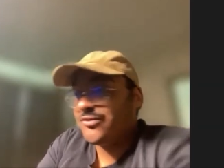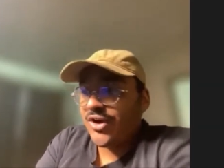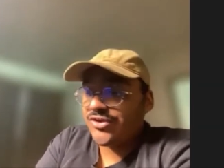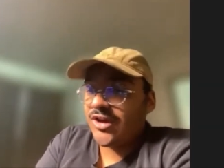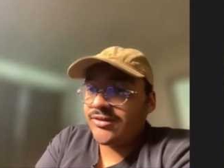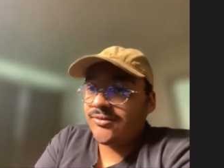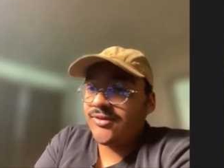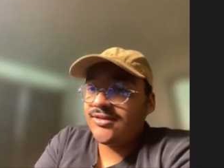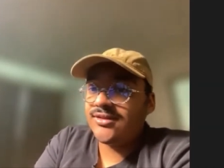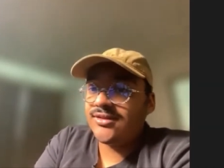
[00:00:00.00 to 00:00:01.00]
falls off the
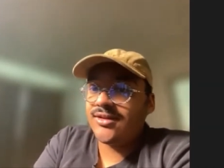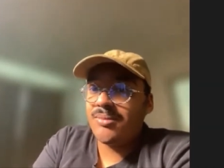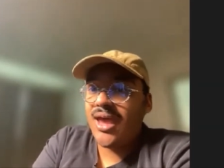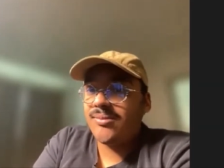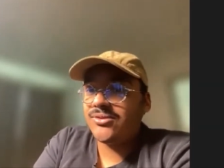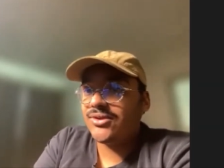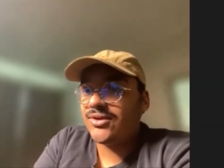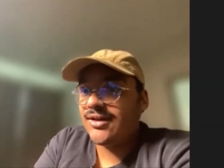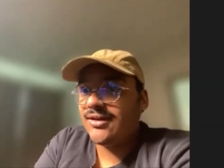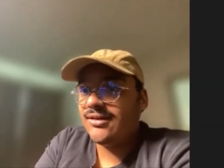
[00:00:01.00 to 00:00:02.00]
face of the map, so
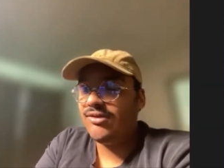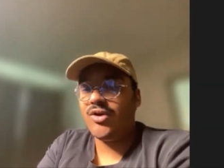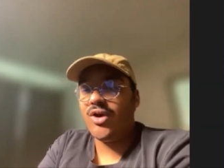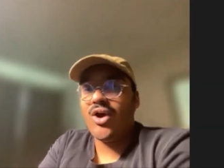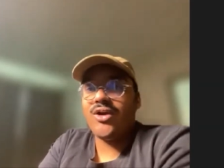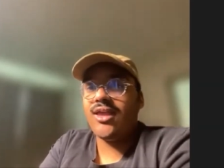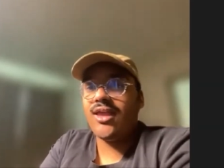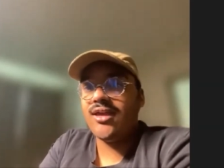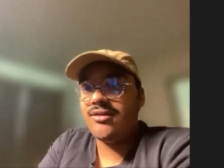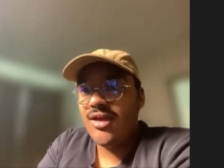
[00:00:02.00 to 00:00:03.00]
that your art
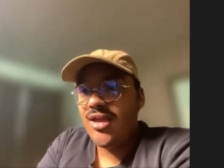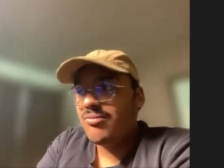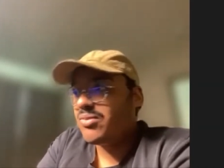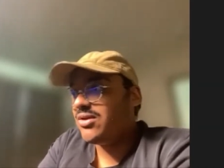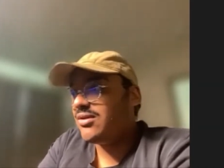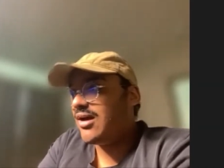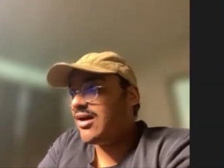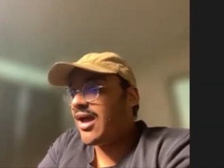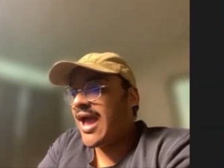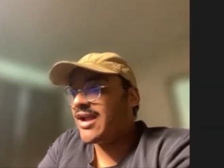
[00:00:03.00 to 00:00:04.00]
can't be
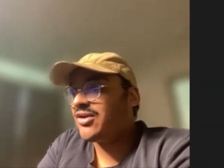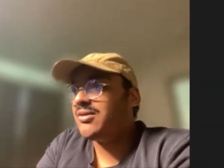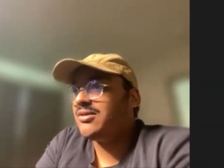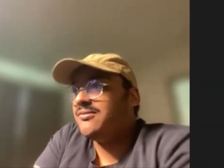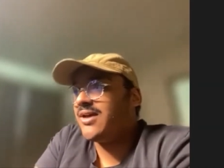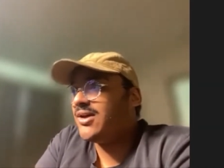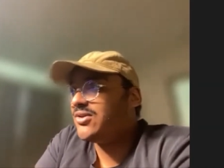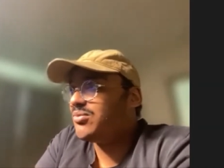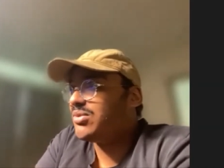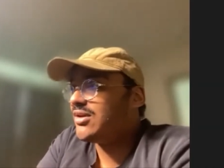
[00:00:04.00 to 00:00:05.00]
uh, accurately
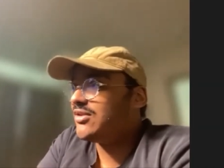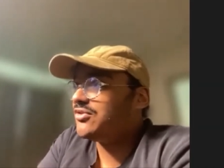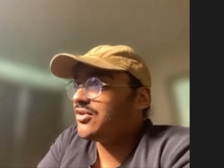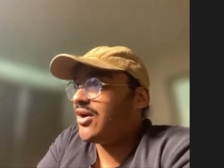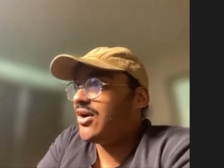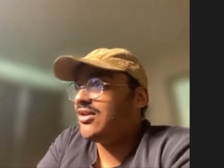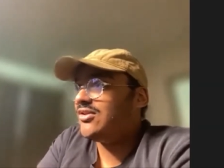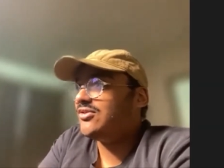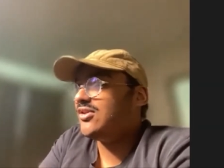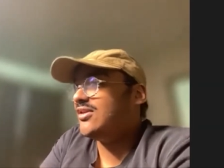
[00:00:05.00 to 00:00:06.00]
valued because your
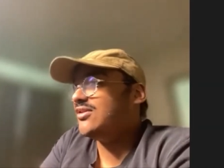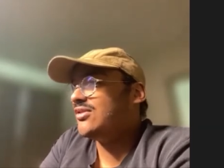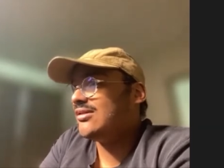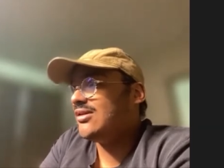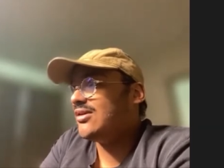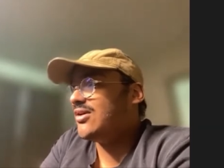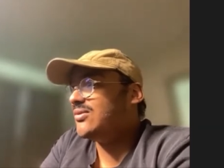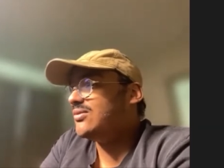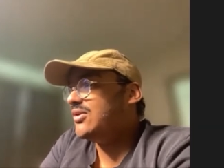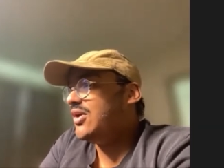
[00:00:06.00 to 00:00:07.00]
artist is you
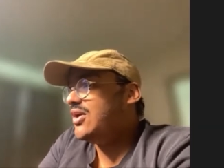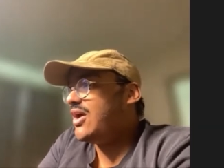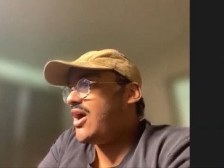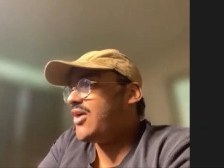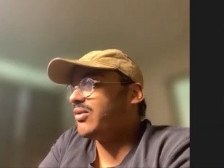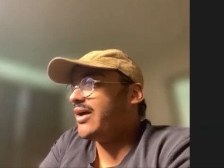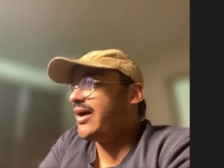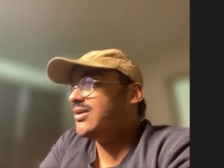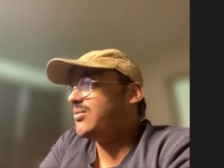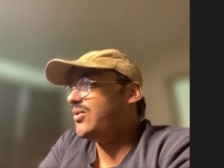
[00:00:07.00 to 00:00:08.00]
know
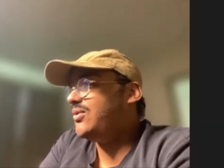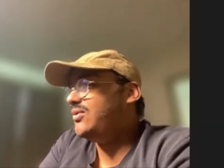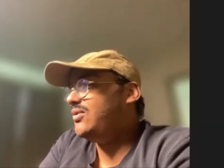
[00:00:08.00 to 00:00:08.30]
unreliable.